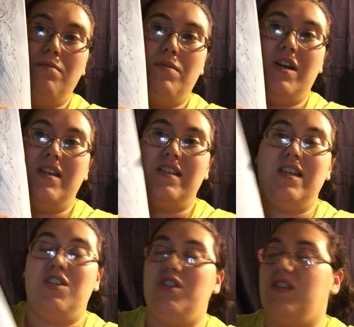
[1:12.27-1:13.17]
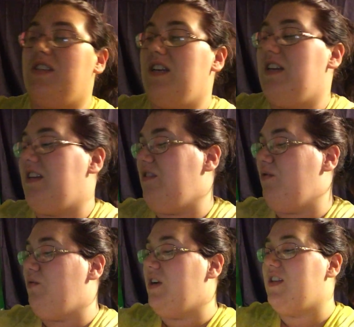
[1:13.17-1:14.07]
because it just, it
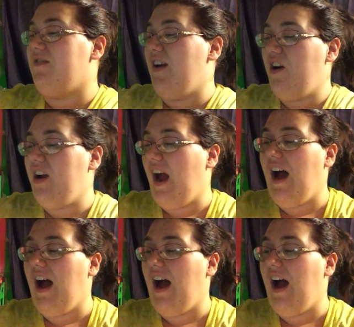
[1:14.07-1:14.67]
it's very